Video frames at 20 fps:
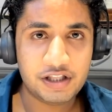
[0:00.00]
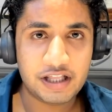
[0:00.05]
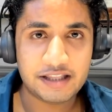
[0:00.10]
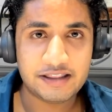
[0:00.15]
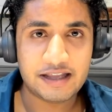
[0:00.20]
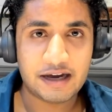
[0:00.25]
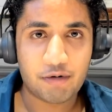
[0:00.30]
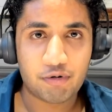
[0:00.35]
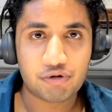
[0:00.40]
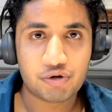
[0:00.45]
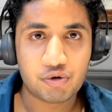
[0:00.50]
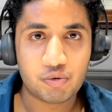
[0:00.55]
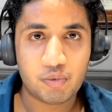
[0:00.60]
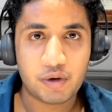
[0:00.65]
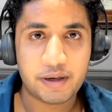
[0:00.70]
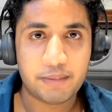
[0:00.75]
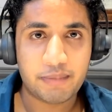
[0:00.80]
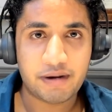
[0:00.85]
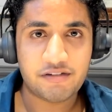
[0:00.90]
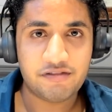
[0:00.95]
That wasn't
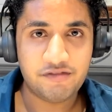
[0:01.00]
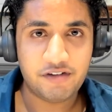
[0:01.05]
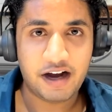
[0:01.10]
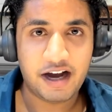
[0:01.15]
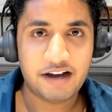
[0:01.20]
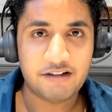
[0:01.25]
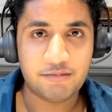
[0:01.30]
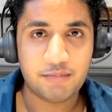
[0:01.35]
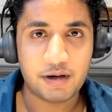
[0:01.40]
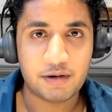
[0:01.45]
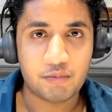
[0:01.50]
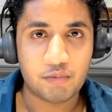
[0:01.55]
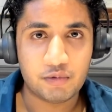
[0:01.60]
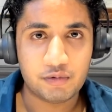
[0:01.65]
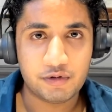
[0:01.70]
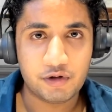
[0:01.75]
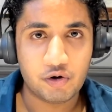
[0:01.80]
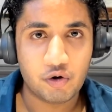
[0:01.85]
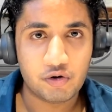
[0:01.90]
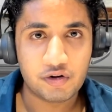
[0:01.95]
one of my five, but
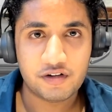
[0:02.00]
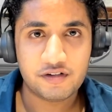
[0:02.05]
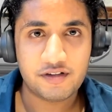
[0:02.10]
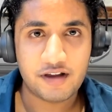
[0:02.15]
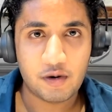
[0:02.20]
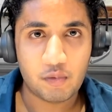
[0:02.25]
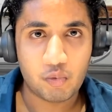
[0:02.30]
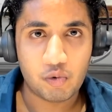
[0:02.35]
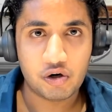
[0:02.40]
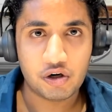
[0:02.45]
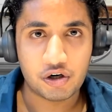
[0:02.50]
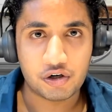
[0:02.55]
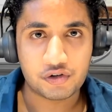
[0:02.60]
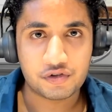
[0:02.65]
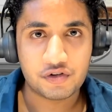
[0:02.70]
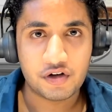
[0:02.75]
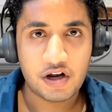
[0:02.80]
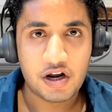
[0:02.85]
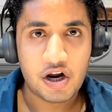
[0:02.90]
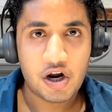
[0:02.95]
the Golden State
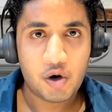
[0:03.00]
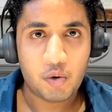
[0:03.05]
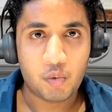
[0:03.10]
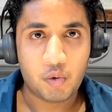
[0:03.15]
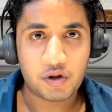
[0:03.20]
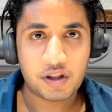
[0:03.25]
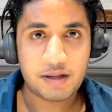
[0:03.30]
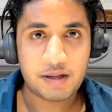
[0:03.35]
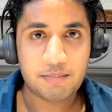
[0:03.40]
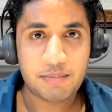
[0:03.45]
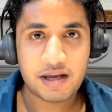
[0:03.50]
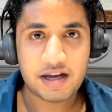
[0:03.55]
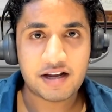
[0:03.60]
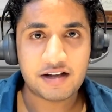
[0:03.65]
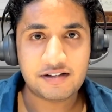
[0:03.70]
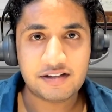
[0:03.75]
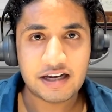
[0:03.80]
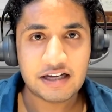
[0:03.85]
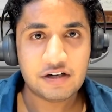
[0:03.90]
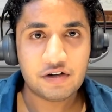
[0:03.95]
Warriors, will they be a
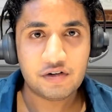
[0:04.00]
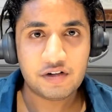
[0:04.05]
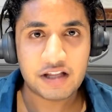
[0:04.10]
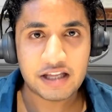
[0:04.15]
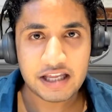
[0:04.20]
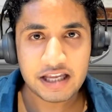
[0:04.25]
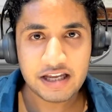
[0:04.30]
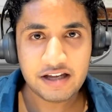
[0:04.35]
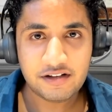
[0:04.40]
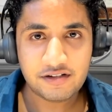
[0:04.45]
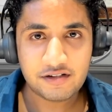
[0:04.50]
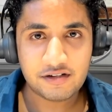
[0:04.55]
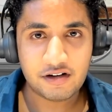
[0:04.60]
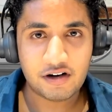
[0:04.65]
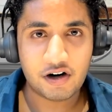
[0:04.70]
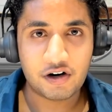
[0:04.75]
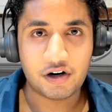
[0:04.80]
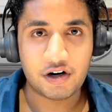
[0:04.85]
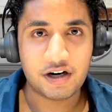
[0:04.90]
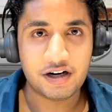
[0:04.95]
contender in the East
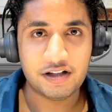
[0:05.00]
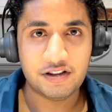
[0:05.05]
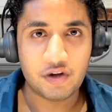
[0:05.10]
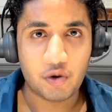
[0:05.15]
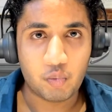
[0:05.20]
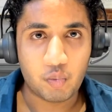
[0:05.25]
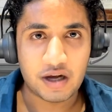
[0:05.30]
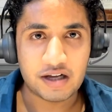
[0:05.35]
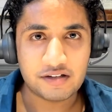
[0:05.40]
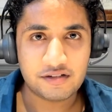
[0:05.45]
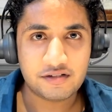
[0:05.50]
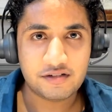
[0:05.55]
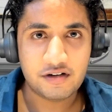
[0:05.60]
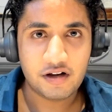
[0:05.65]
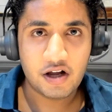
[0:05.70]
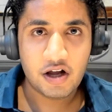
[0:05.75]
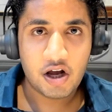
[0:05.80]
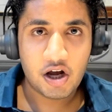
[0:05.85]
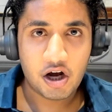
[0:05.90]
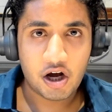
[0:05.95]
or in the
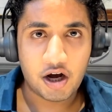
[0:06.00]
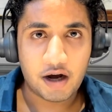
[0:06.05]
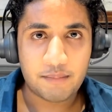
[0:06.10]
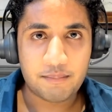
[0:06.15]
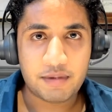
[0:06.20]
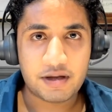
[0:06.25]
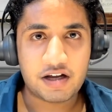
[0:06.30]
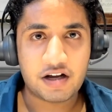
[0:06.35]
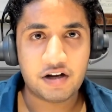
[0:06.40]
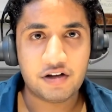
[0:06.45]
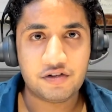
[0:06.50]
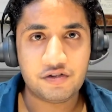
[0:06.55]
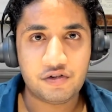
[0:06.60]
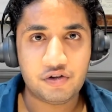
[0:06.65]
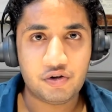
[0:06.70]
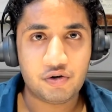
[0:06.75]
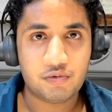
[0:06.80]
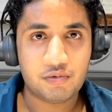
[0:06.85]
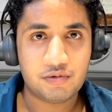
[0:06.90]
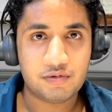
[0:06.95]
West? Because
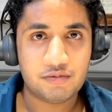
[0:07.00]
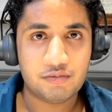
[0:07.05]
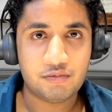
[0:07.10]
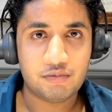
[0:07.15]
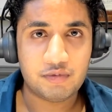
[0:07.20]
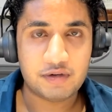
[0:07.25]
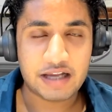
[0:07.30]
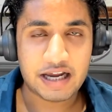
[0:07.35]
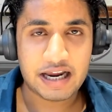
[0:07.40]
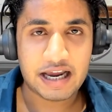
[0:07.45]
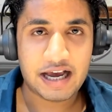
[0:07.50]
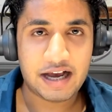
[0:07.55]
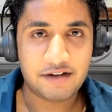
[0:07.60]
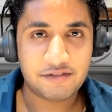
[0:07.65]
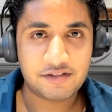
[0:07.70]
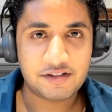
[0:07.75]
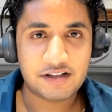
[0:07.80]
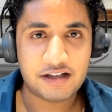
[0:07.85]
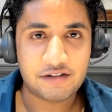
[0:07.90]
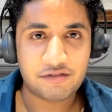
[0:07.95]
they
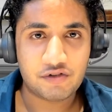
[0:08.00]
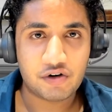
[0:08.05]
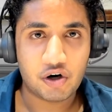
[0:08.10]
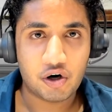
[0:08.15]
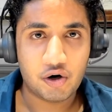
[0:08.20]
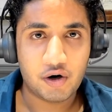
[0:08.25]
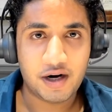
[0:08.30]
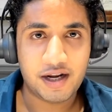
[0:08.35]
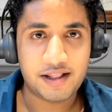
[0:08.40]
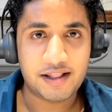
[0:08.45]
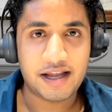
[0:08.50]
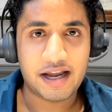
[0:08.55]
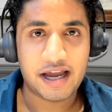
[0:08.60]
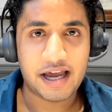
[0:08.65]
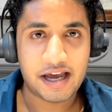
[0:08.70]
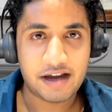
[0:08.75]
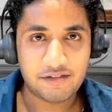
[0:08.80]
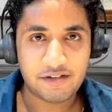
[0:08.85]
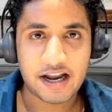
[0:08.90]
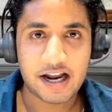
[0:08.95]
have Steph Curry, they
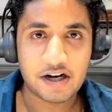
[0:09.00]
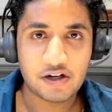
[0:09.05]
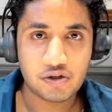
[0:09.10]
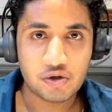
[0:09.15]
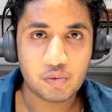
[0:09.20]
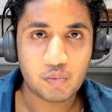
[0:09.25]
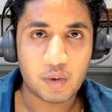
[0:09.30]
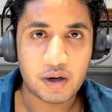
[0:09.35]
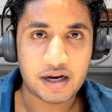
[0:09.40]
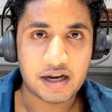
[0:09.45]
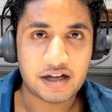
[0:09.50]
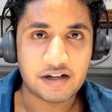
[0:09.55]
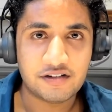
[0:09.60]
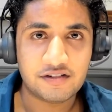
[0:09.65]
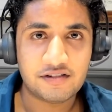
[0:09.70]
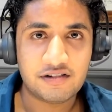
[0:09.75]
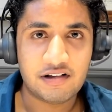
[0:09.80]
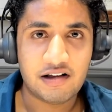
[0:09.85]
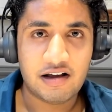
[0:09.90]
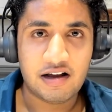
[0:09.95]
have Andrew
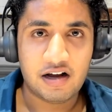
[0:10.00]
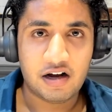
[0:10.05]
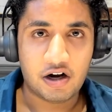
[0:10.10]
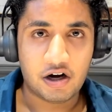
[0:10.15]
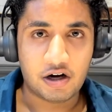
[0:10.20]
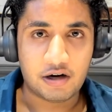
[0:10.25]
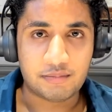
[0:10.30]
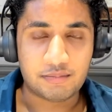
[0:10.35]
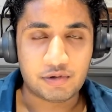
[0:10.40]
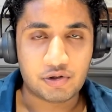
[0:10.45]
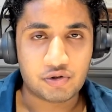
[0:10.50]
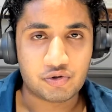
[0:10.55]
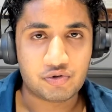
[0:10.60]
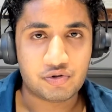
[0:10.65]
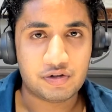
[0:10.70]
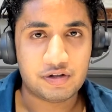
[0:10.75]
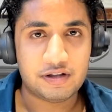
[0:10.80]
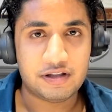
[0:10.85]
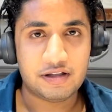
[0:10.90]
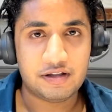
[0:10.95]
Wiggins.
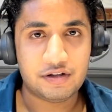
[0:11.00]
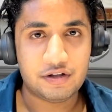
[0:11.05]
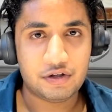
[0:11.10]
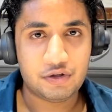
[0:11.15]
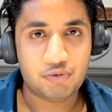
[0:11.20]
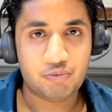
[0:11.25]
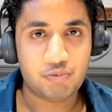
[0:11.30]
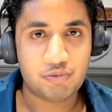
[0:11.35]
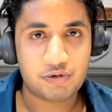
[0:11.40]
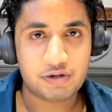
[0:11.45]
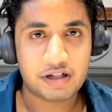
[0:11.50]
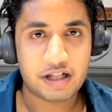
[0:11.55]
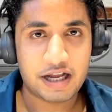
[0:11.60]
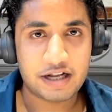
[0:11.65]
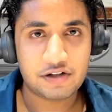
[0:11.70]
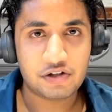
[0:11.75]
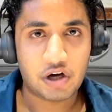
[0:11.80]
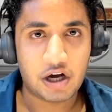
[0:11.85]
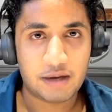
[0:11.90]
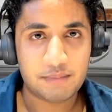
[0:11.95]

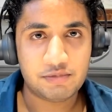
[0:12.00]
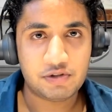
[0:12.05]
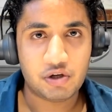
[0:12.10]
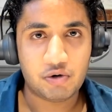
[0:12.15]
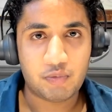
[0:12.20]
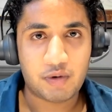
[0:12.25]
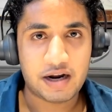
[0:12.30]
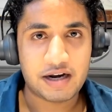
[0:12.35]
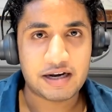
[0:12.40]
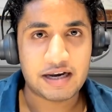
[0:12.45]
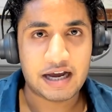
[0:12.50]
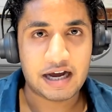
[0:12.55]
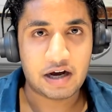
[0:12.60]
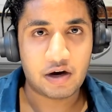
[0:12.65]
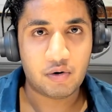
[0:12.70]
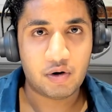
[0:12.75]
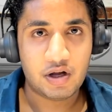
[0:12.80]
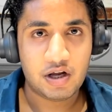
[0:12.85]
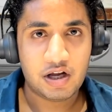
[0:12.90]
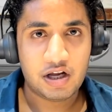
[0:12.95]
Klay Thompson right
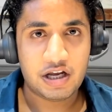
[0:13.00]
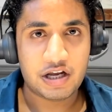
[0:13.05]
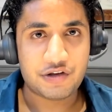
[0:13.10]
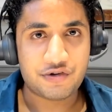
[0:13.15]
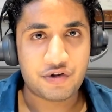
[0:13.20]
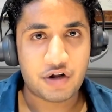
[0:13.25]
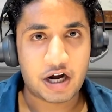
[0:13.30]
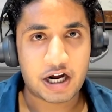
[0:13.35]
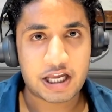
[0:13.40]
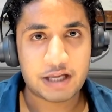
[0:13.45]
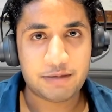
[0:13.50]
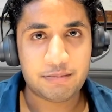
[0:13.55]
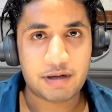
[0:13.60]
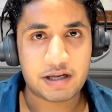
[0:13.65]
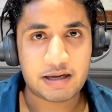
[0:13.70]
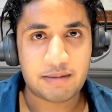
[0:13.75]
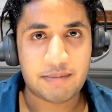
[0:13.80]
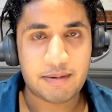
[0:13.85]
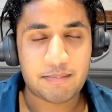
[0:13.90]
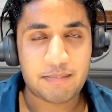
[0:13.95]
now is not going to be
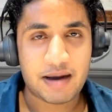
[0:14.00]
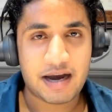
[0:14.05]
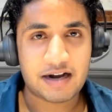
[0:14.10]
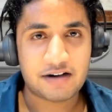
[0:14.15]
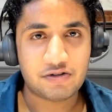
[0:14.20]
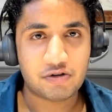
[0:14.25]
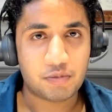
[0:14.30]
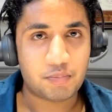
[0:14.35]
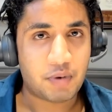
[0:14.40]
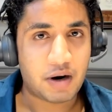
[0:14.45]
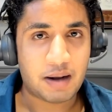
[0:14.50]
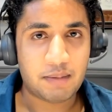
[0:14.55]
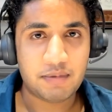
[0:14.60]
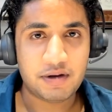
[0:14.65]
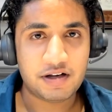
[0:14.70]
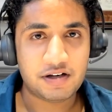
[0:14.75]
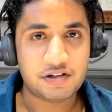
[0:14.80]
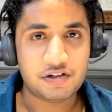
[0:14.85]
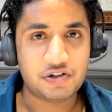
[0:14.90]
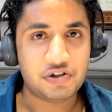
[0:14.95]
coming back till
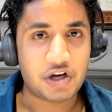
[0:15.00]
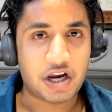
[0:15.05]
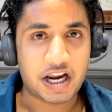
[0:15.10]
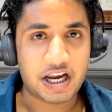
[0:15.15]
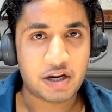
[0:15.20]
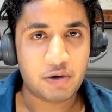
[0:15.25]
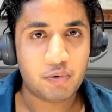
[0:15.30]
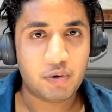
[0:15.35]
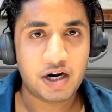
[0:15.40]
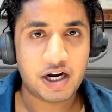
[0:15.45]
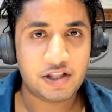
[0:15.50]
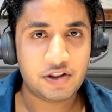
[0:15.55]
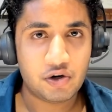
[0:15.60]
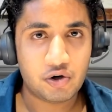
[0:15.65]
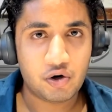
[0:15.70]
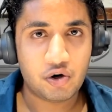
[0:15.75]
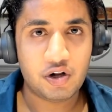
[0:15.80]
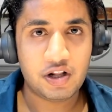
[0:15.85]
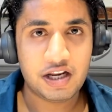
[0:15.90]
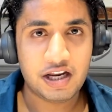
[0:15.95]
probably January at the
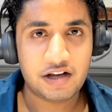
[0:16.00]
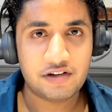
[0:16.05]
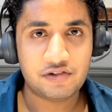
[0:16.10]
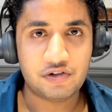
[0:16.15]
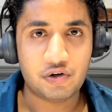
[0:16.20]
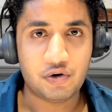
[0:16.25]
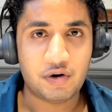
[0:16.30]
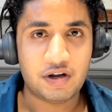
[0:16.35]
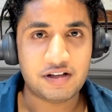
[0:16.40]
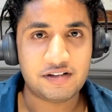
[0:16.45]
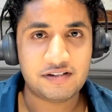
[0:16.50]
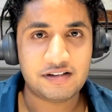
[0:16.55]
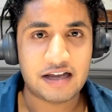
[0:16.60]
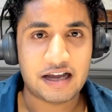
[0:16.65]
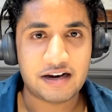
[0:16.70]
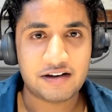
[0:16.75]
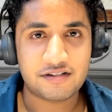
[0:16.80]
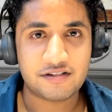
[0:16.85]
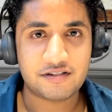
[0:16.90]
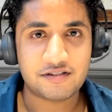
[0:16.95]
earliest. His
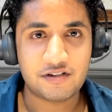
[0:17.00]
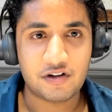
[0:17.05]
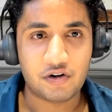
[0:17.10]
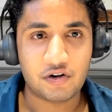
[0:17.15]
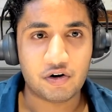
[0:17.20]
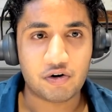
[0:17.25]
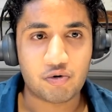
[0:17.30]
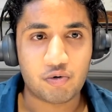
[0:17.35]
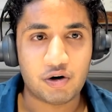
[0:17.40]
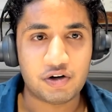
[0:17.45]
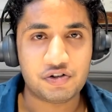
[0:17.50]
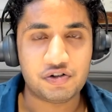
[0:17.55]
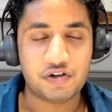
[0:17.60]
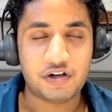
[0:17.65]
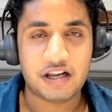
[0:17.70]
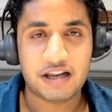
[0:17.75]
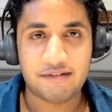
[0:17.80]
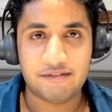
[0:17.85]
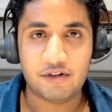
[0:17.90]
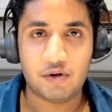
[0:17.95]
status is still in
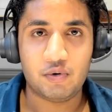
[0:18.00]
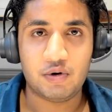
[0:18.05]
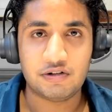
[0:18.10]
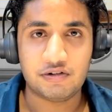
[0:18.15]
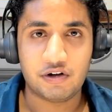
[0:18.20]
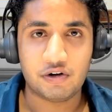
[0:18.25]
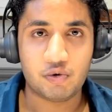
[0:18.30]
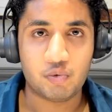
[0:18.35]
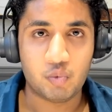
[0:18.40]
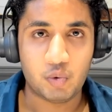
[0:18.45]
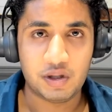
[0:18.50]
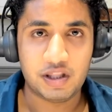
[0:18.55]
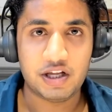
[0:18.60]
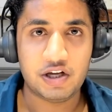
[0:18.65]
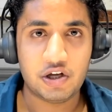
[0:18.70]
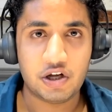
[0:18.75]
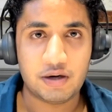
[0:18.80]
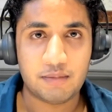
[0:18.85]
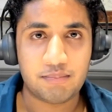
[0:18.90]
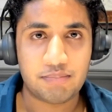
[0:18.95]
question, even though he's looked really
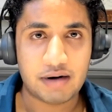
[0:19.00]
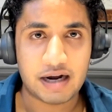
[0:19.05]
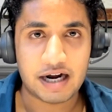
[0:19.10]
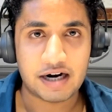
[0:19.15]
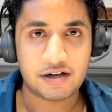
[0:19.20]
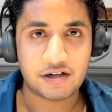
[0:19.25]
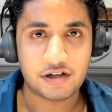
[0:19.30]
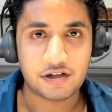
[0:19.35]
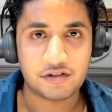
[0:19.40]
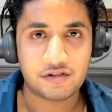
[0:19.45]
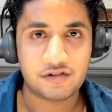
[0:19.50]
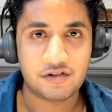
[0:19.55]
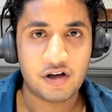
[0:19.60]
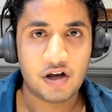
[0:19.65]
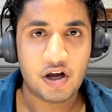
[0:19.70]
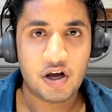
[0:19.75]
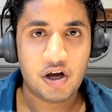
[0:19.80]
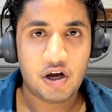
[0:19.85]
good in practice.